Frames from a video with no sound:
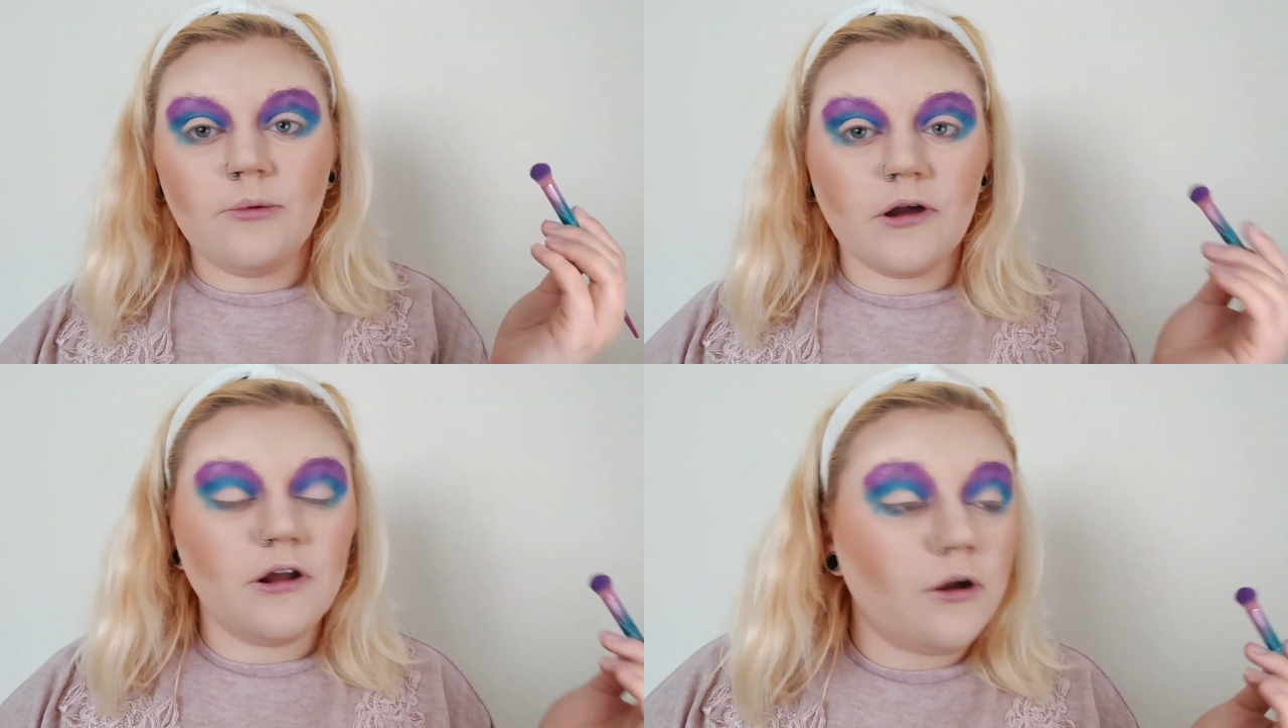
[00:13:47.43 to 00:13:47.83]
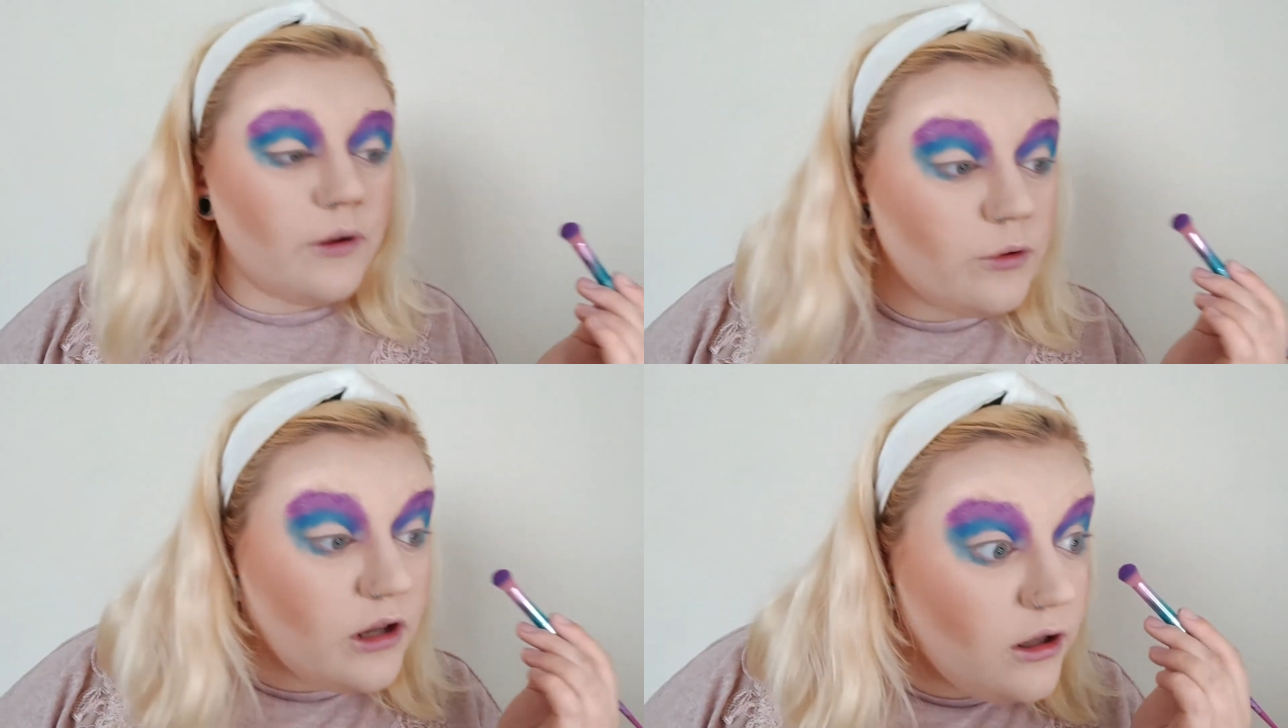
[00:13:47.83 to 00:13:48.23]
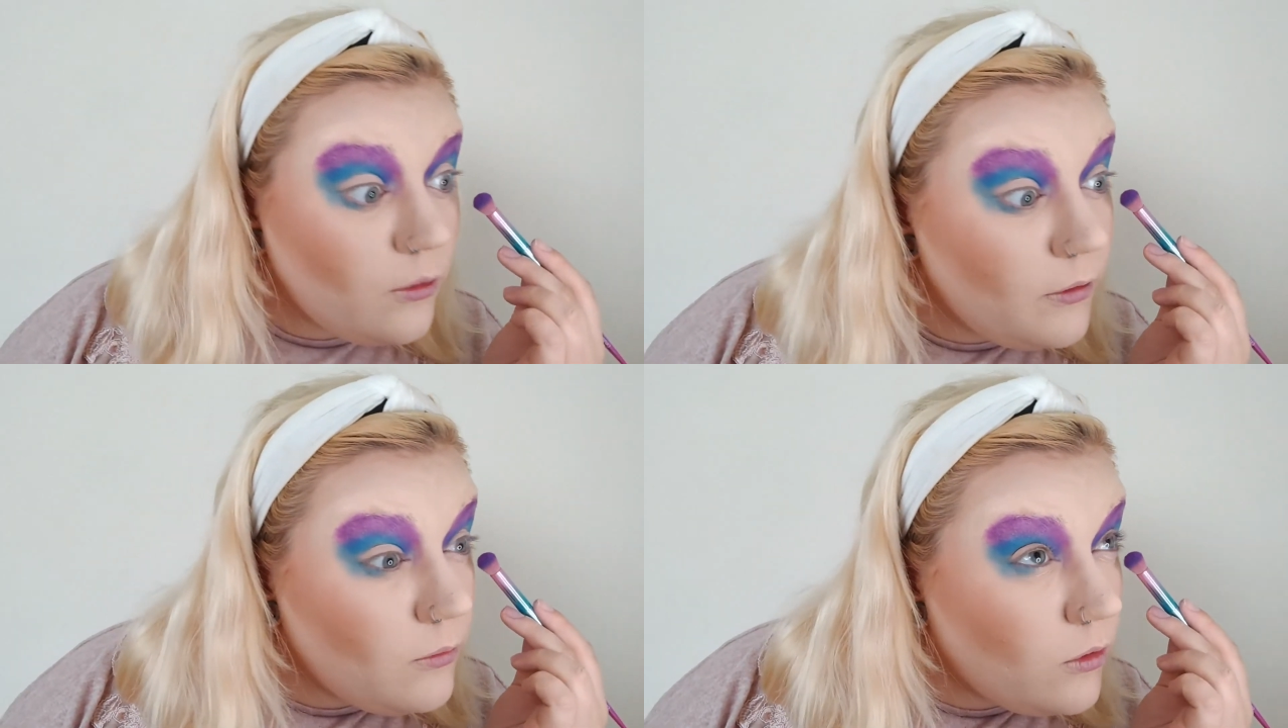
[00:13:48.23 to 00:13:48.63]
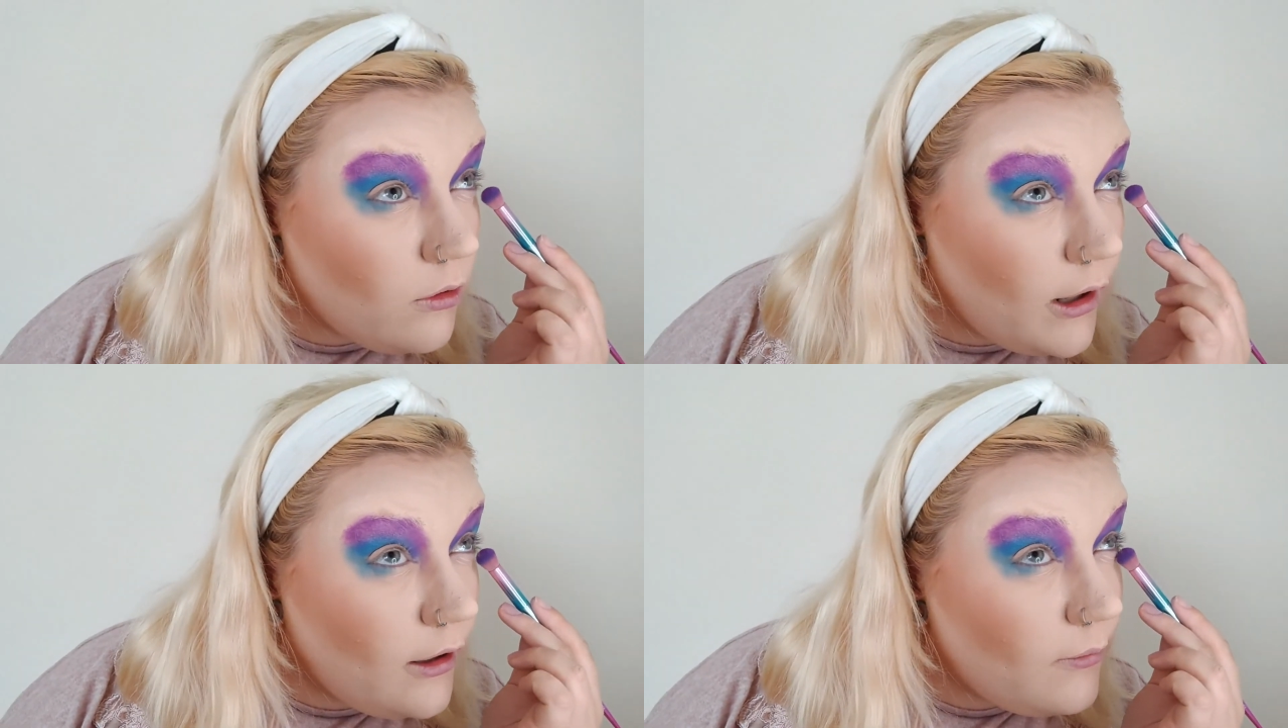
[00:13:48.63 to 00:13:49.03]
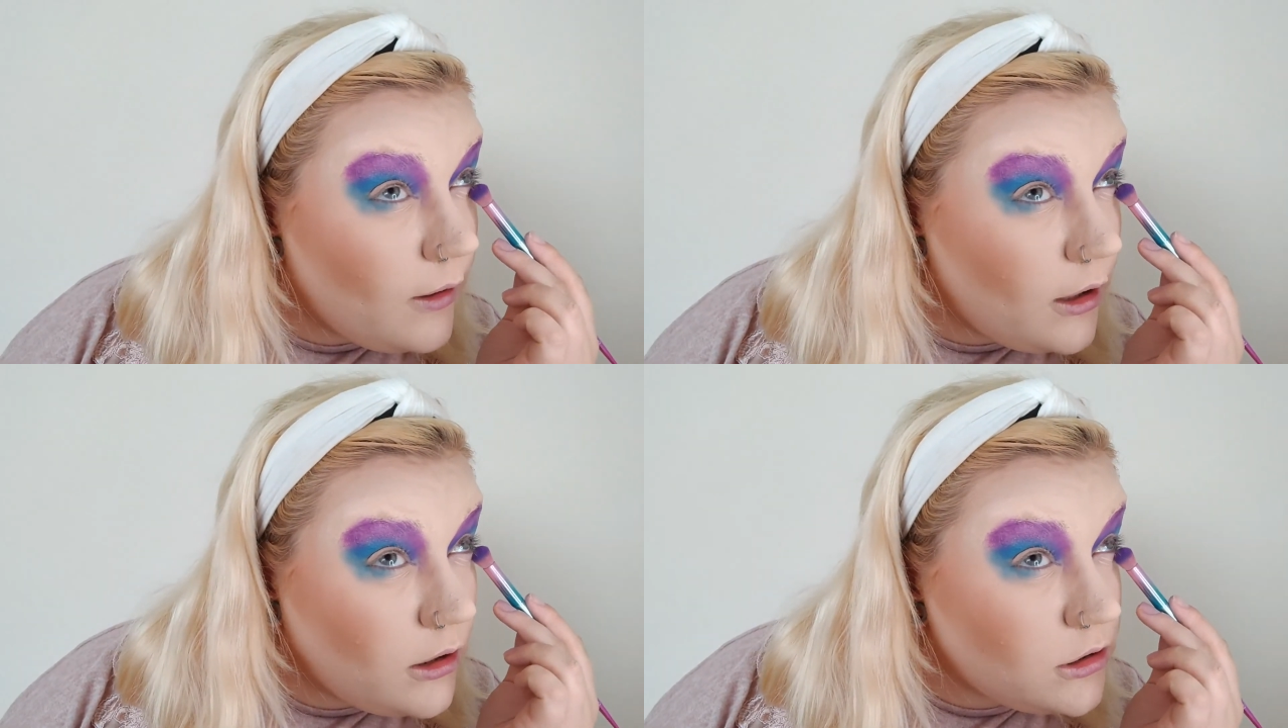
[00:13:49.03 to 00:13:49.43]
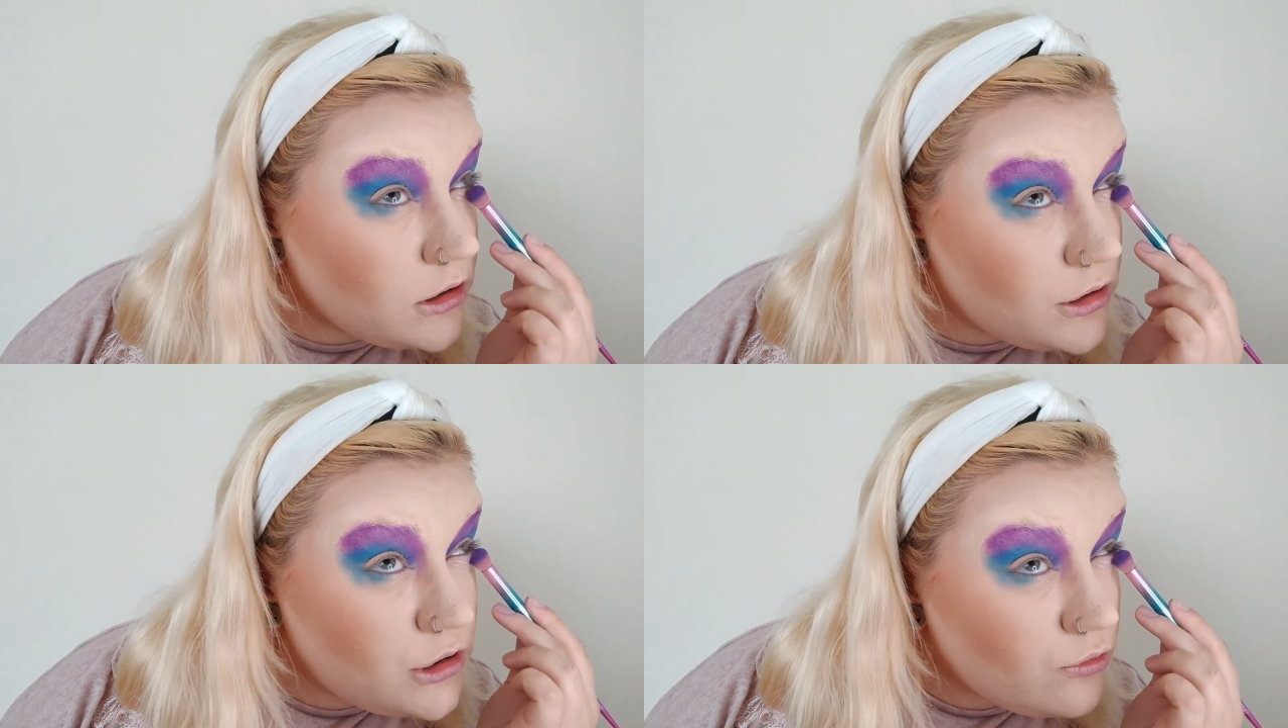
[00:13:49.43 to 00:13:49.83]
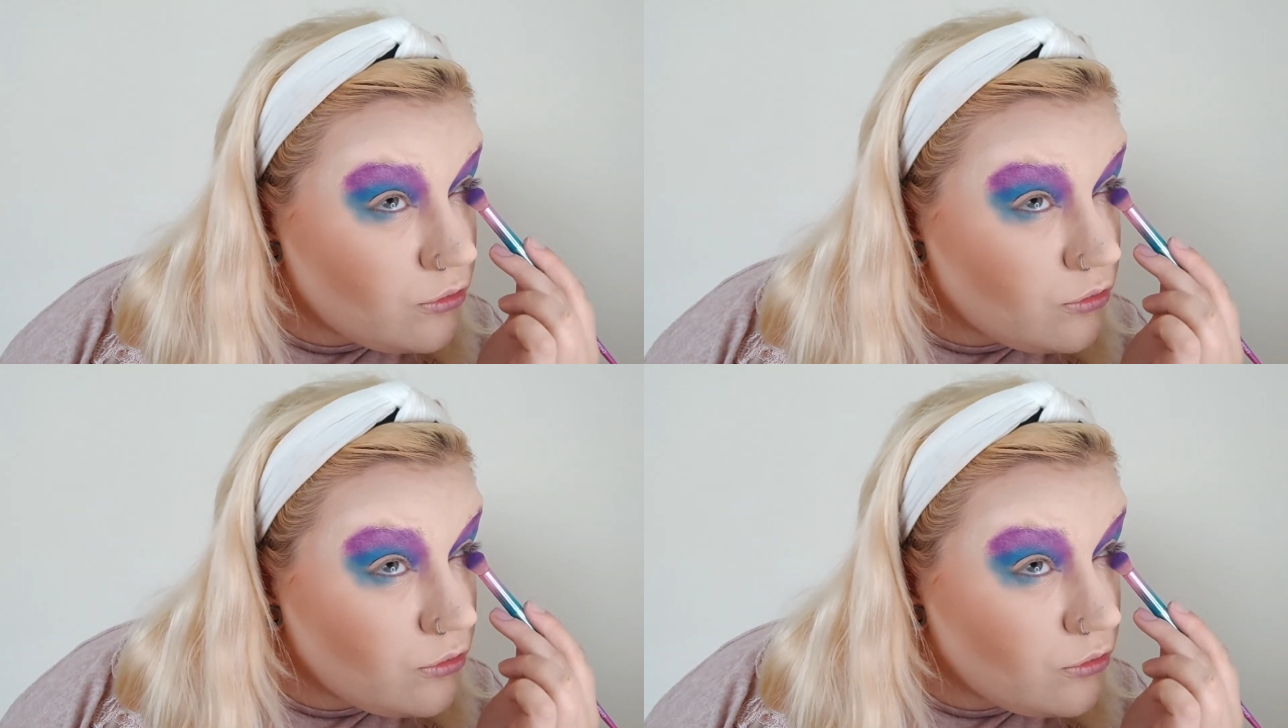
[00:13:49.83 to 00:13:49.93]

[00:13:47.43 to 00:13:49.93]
We're gonna go in with a little bit more Graham and just